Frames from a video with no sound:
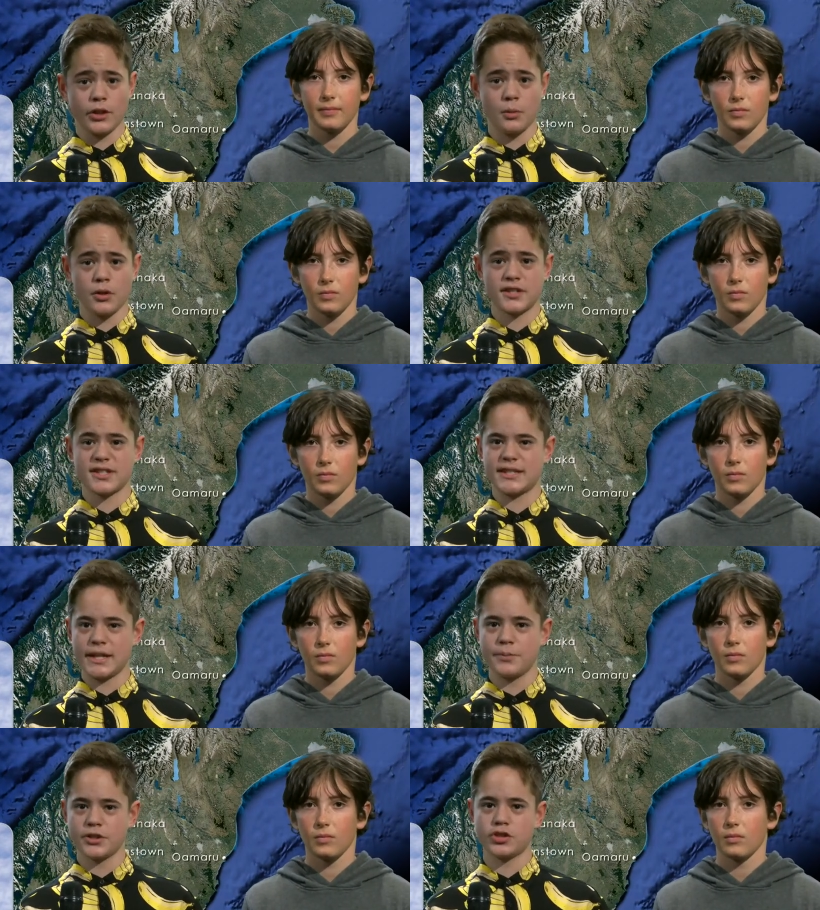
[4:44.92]
Speaker 1: world's
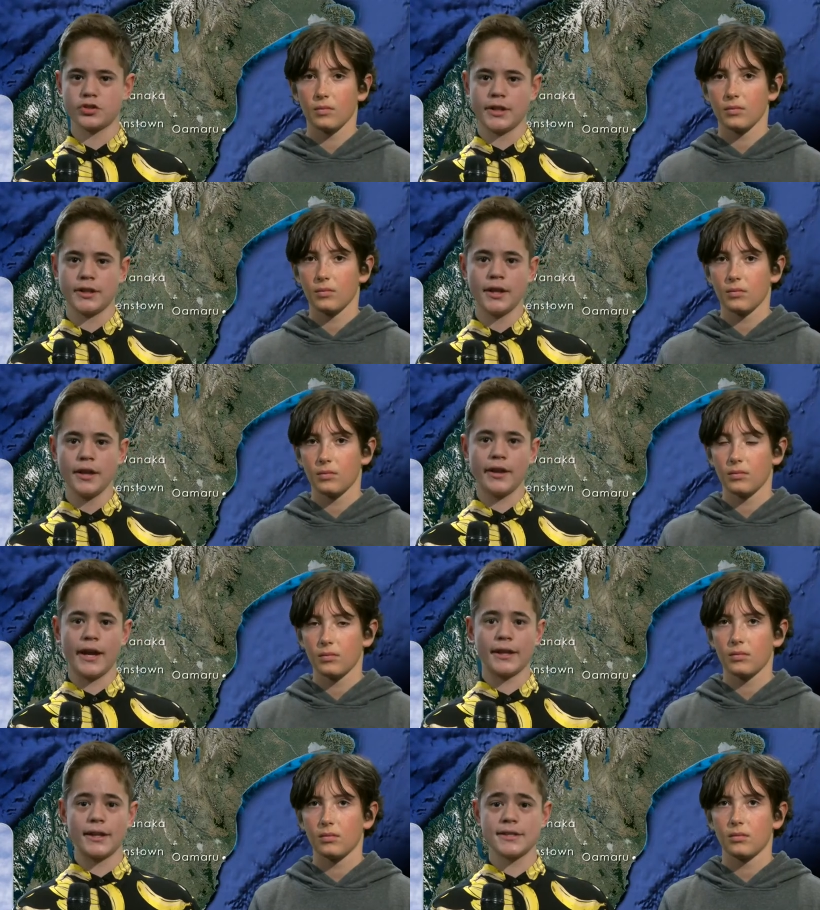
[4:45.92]
steepest street. The
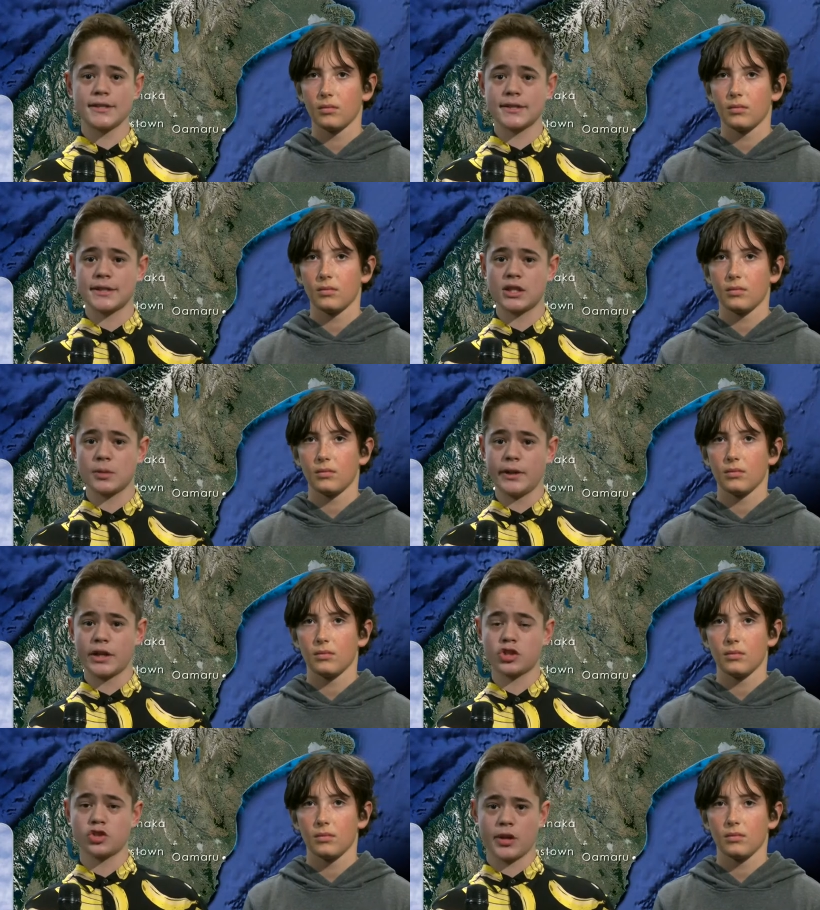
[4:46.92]
aliens are said to be
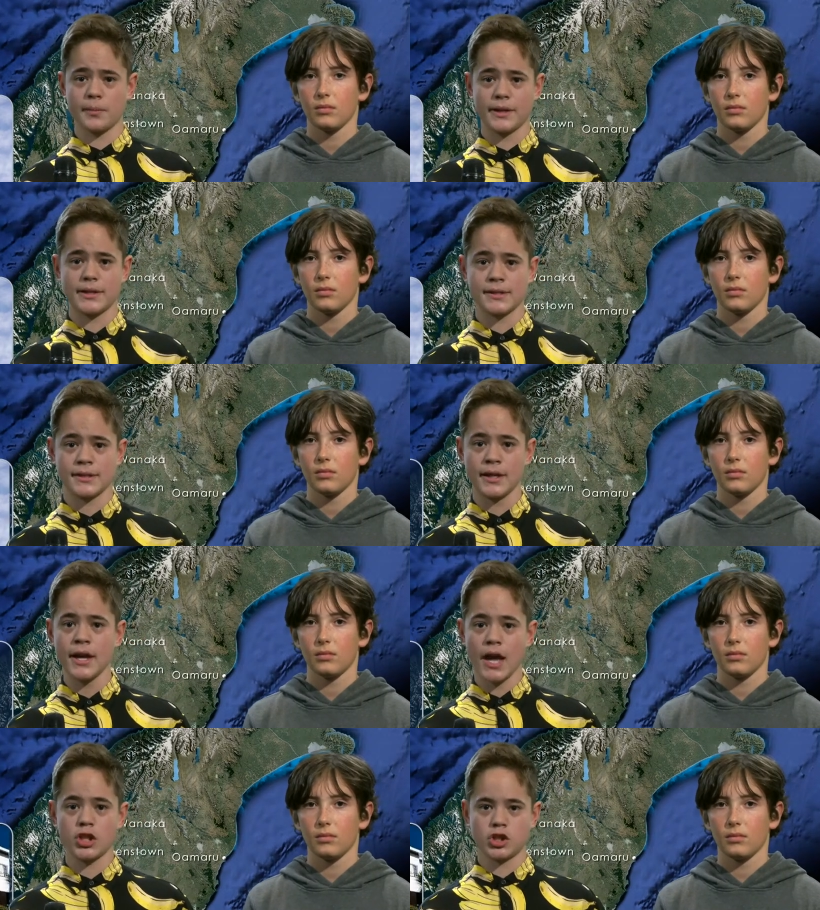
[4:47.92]
extremely dizzy
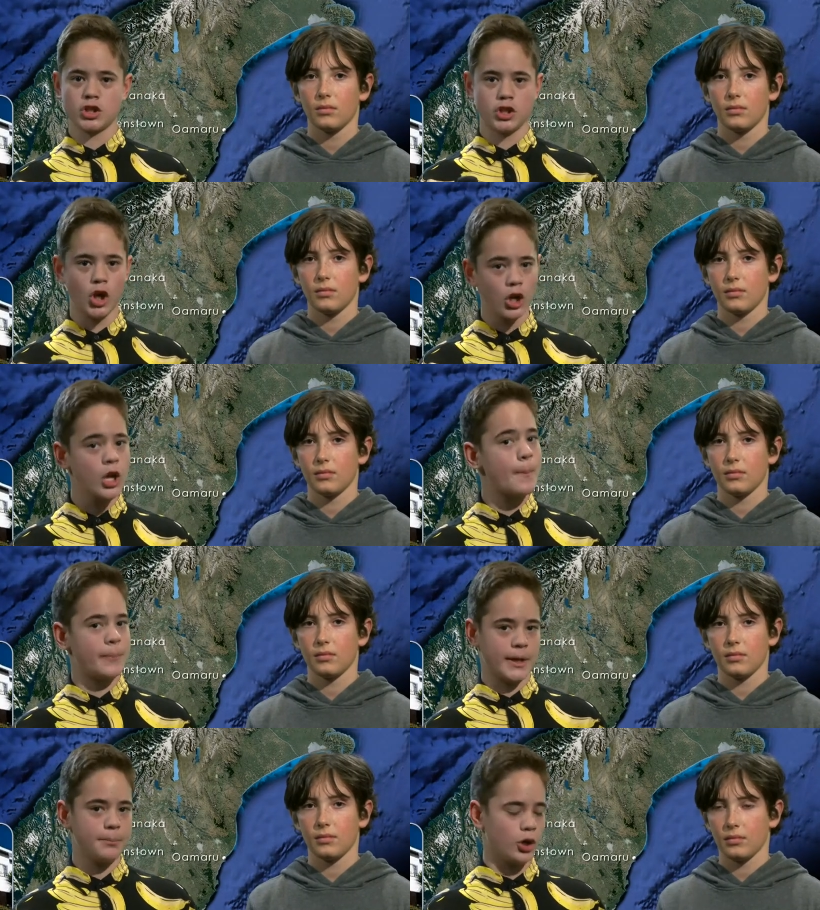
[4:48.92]
and should not be
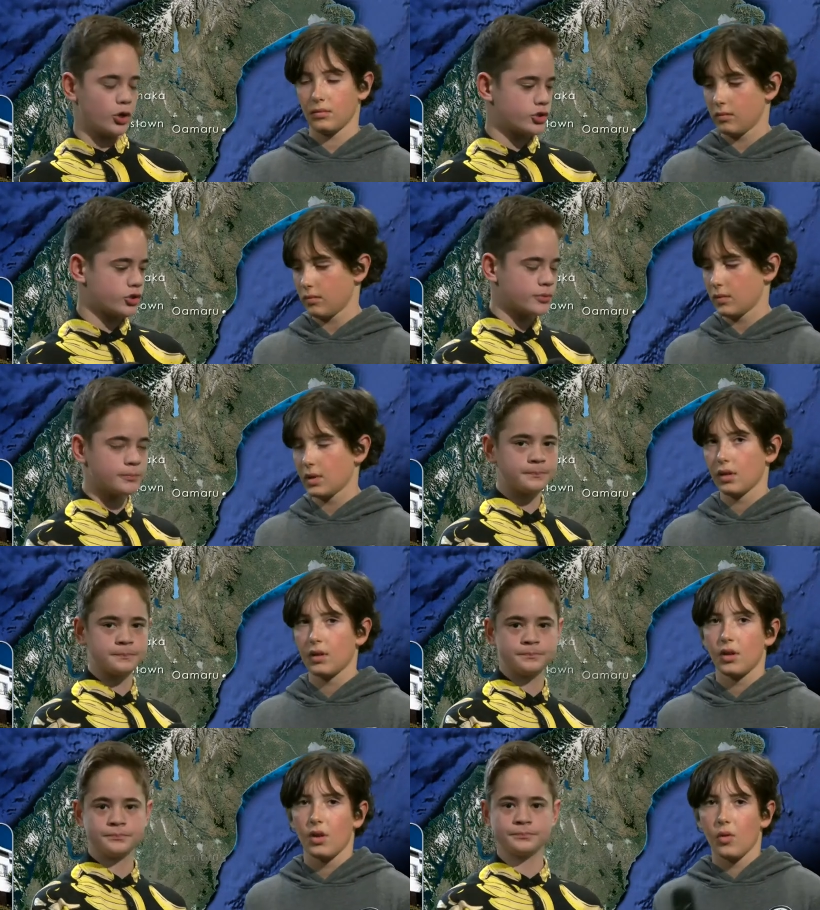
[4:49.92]
approached.
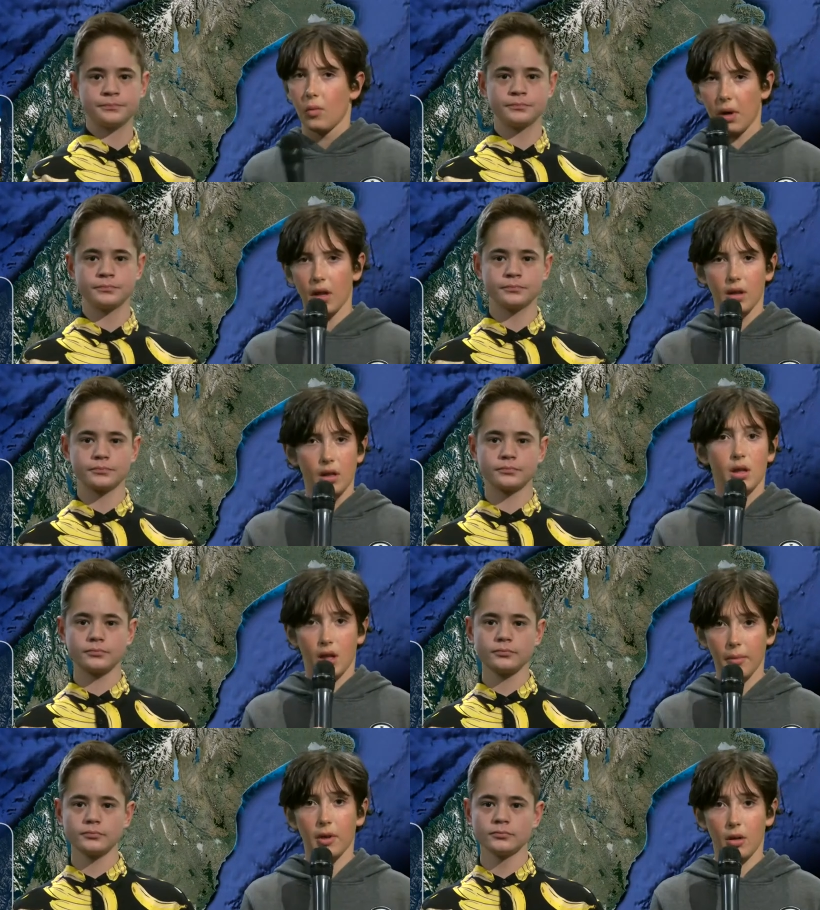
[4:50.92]
Speaker 2: Well,
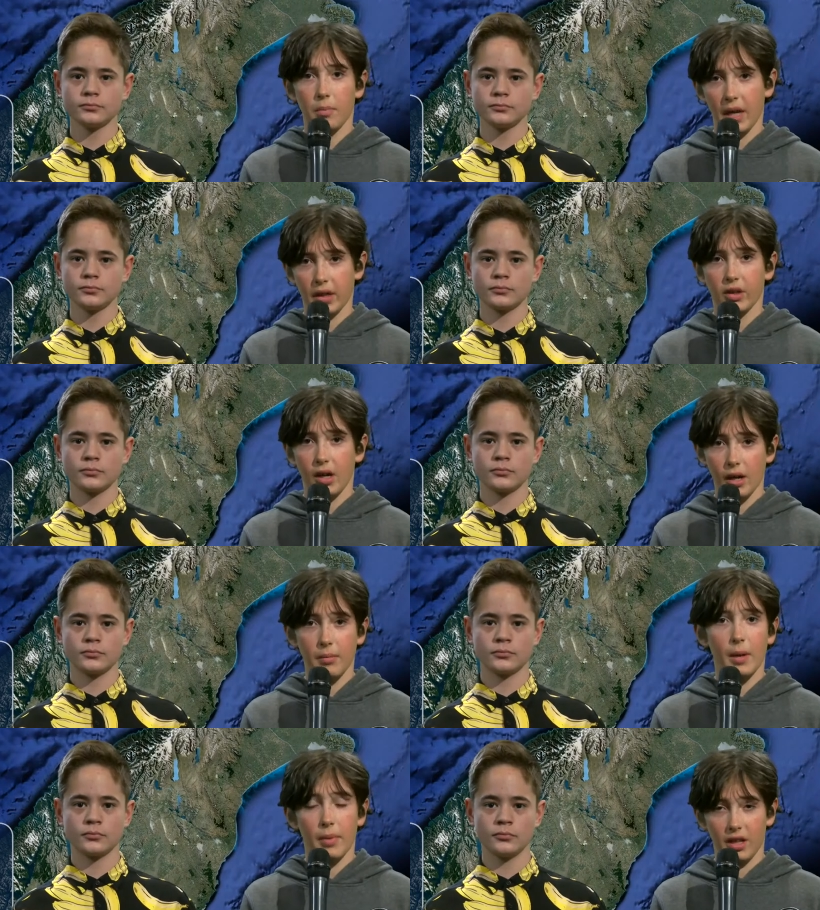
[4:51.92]
I'm going back to hide in
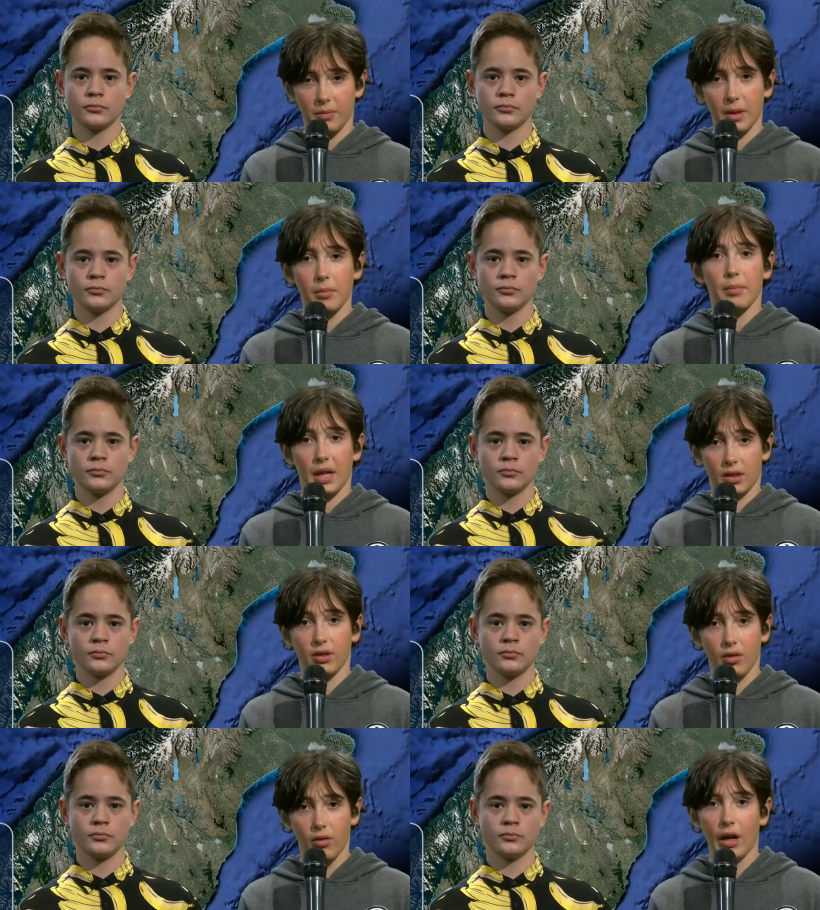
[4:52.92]
my basement. Back to
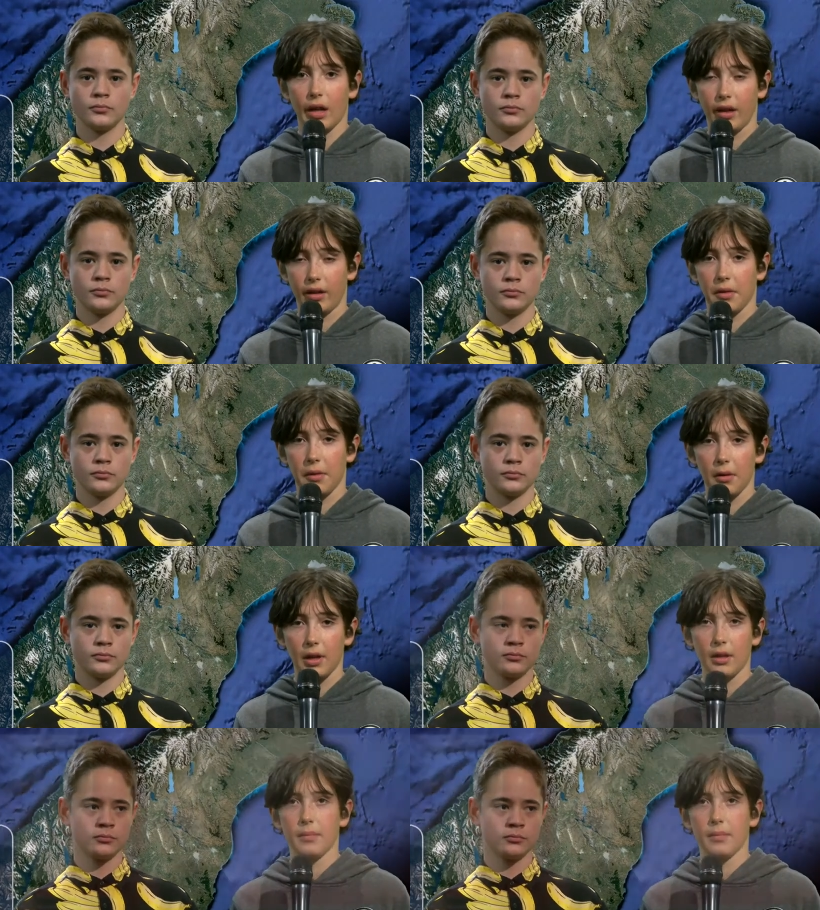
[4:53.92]
you, Ali and Athuli.